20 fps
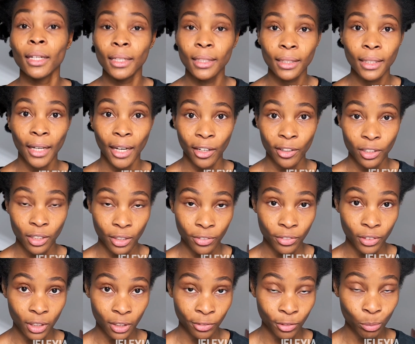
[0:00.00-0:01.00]
They are
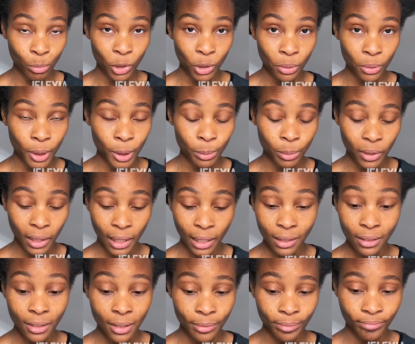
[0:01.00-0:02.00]
definitely from Europe, and
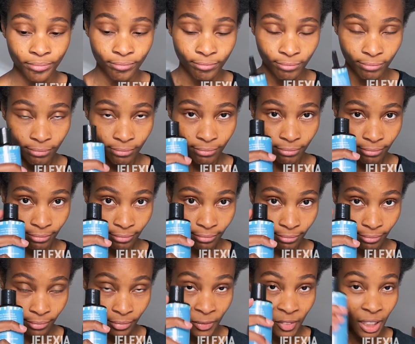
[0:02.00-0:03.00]

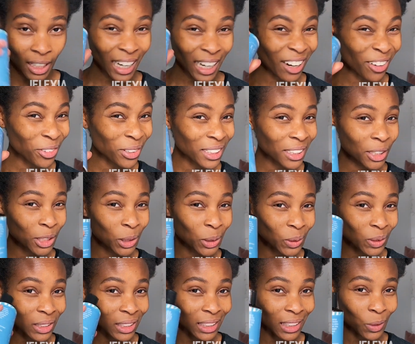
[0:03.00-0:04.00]
I already
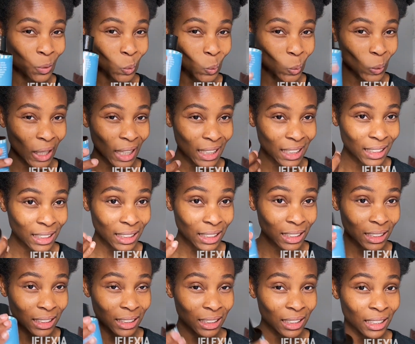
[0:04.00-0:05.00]
used this once,
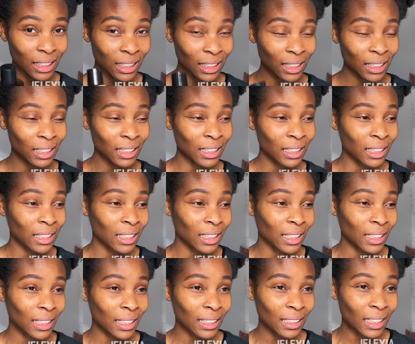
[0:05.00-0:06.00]

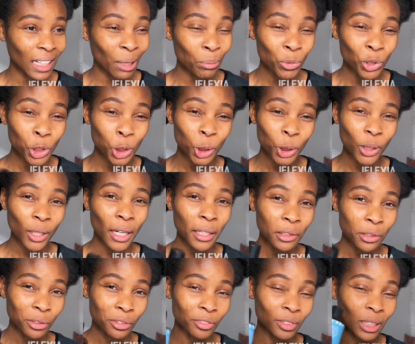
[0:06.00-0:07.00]
and I'm not sure how to
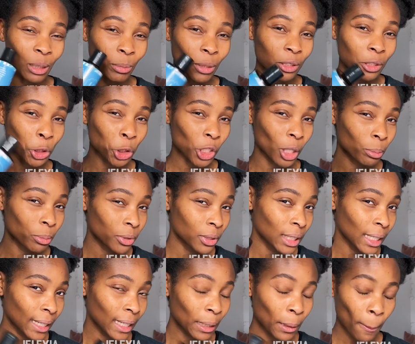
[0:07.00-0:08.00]
feel about the shampoo
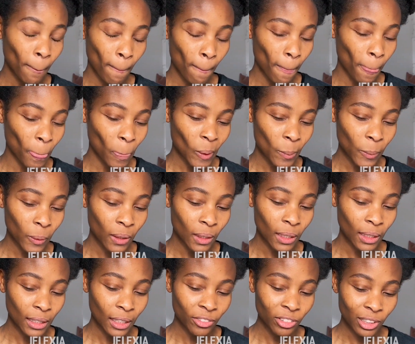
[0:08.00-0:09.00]
yet. I'm gonna
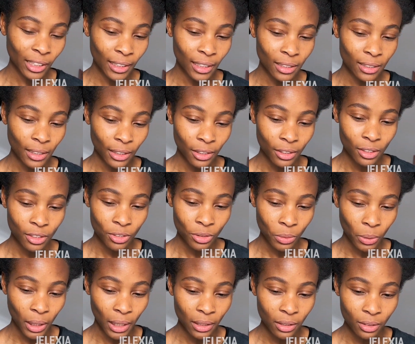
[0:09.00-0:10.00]
give it like a second
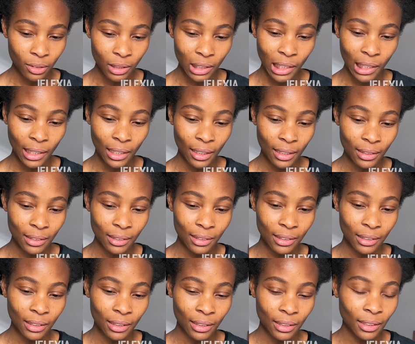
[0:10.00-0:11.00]
try today and
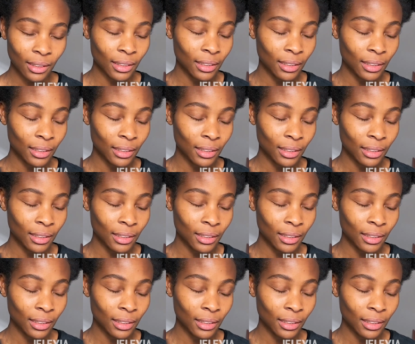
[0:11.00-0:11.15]
see.